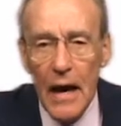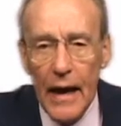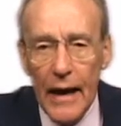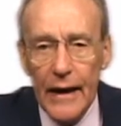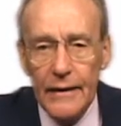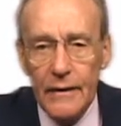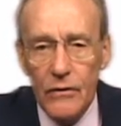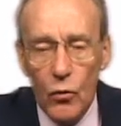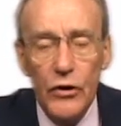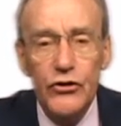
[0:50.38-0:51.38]
And
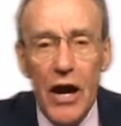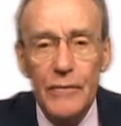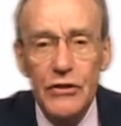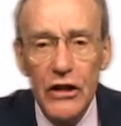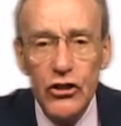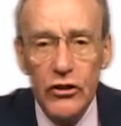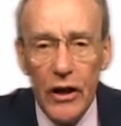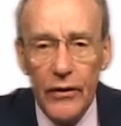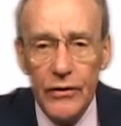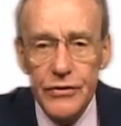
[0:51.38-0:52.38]
the workers' compensation
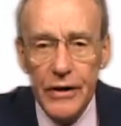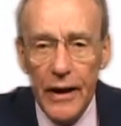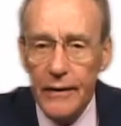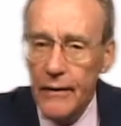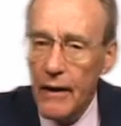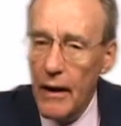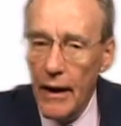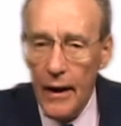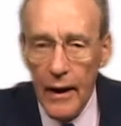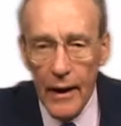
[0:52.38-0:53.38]
carrier said,
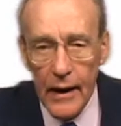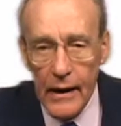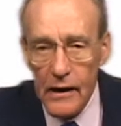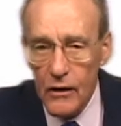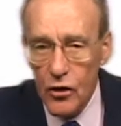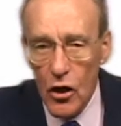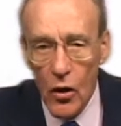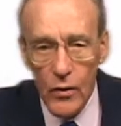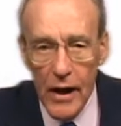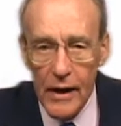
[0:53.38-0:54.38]
hey,
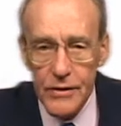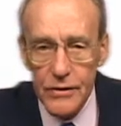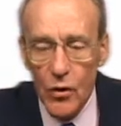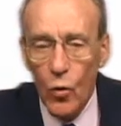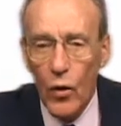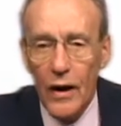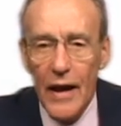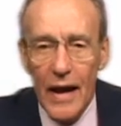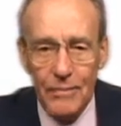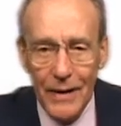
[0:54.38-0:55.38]
no dice. We're
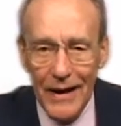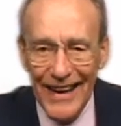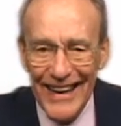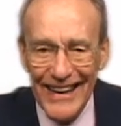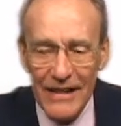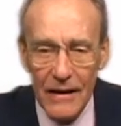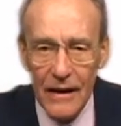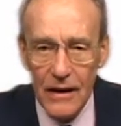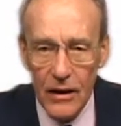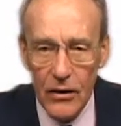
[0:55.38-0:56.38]
not paying
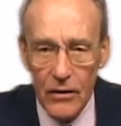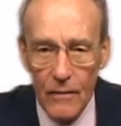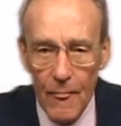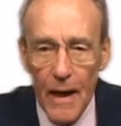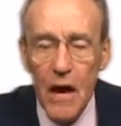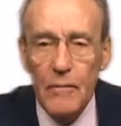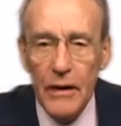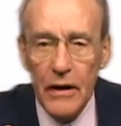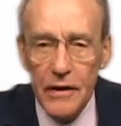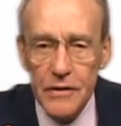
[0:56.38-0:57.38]
anything here
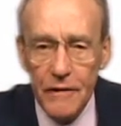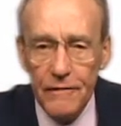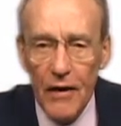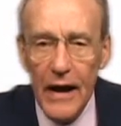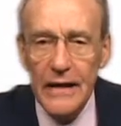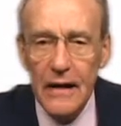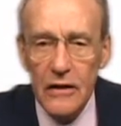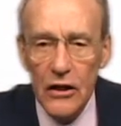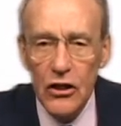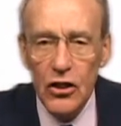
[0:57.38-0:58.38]
because the fight
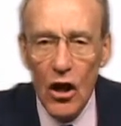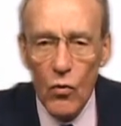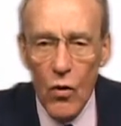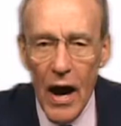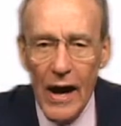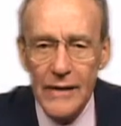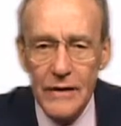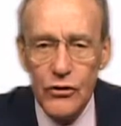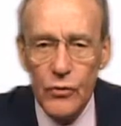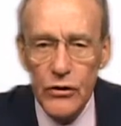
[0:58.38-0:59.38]
didn't arise
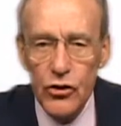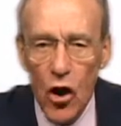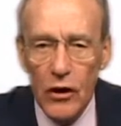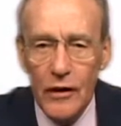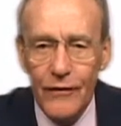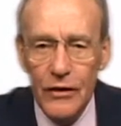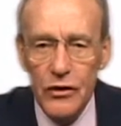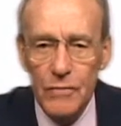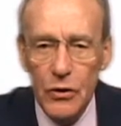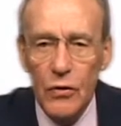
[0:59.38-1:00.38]
as a result of a
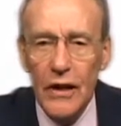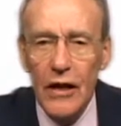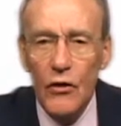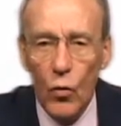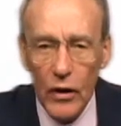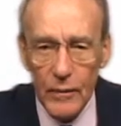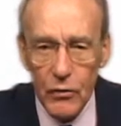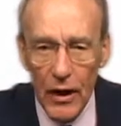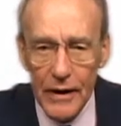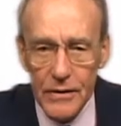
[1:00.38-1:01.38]
dispute in the
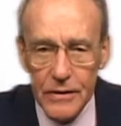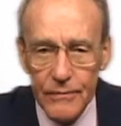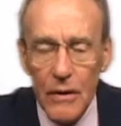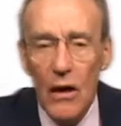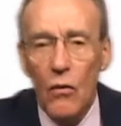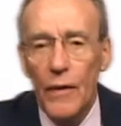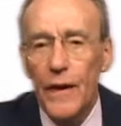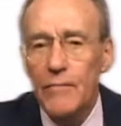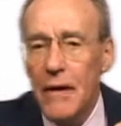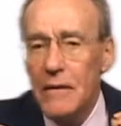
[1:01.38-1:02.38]
workplace. What
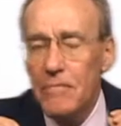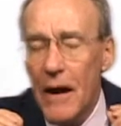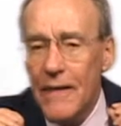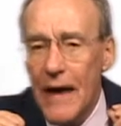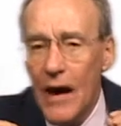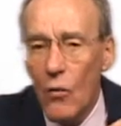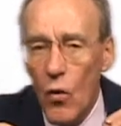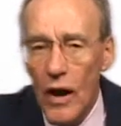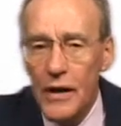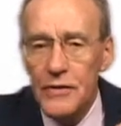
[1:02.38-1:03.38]
they meant by that
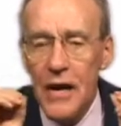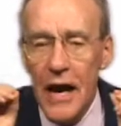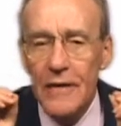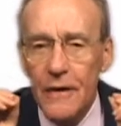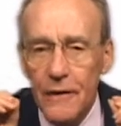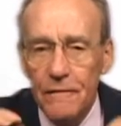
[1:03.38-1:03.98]
was that the